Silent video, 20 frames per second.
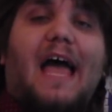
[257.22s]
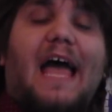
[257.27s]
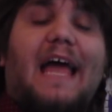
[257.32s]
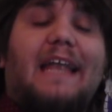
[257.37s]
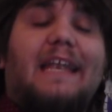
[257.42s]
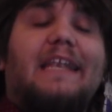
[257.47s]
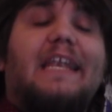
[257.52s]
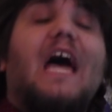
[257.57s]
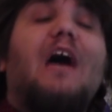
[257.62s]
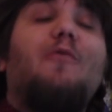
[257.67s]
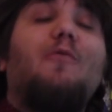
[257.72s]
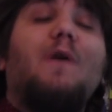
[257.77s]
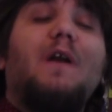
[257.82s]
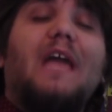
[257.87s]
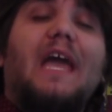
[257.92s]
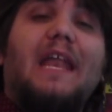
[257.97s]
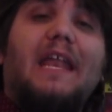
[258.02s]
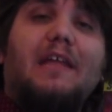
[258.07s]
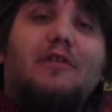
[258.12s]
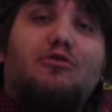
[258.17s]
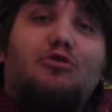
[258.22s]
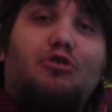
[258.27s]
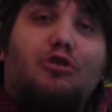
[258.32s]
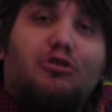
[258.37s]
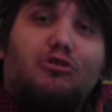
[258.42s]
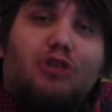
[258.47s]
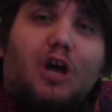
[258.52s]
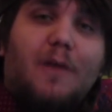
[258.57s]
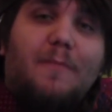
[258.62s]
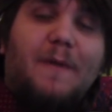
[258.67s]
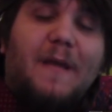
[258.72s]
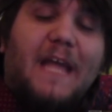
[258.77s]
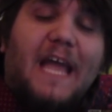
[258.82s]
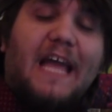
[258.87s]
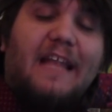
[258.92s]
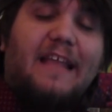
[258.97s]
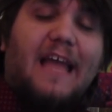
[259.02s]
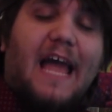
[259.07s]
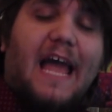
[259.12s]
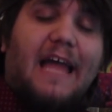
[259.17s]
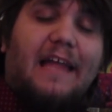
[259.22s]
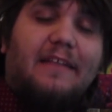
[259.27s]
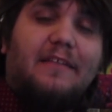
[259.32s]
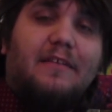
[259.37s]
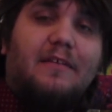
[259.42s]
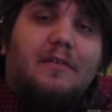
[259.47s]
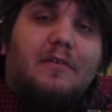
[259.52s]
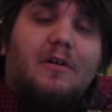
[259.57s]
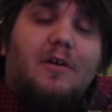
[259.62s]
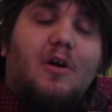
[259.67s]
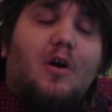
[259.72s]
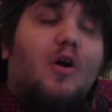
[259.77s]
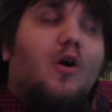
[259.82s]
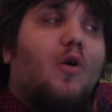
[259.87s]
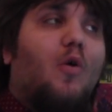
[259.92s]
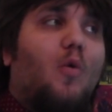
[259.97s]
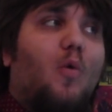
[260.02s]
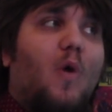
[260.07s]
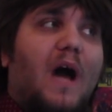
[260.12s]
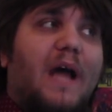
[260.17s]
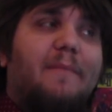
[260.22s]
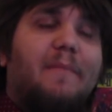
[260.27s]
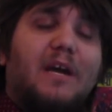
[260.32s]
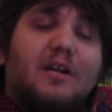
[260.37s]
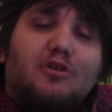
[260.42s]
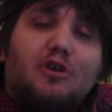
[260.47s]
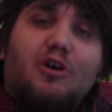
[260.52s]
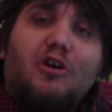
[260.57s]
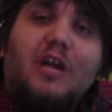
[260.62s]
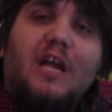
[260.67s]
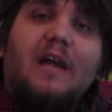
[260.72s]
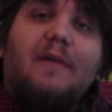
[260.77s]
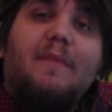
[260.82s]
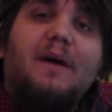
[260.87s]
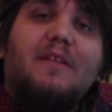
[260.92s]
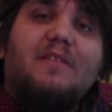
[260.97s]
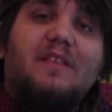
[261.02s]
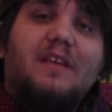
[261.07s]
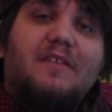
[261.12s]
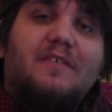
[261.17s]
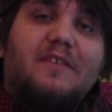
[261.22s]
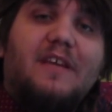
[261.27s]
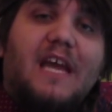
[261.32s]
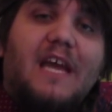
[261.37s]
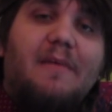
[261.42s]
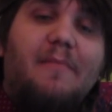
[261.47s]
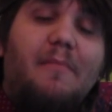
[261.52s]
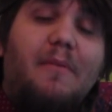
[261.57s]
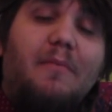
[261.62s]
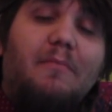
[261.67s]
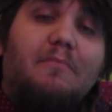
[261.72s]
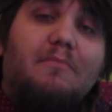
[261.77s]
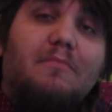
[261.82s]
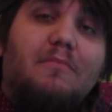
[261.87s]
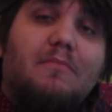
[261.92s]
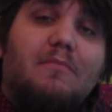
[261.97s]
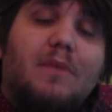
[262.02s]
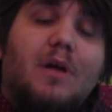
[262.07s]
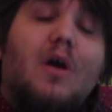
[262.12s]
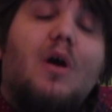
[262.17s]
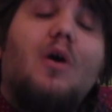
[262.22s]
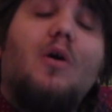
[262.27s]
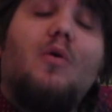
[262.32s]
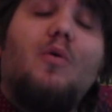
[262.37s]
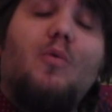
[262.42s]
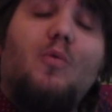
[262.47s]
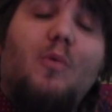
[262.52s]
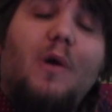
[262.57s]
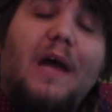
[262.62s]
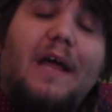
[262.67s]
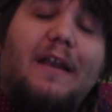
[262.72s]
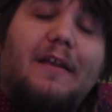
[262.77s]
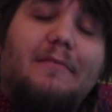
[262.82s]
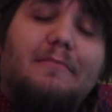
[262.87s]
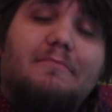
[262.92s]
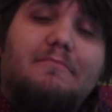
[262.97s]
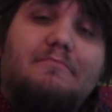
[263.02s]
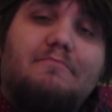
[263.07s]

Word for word: And now we're getting to the topic at hand. Why am I talking about this game? Well,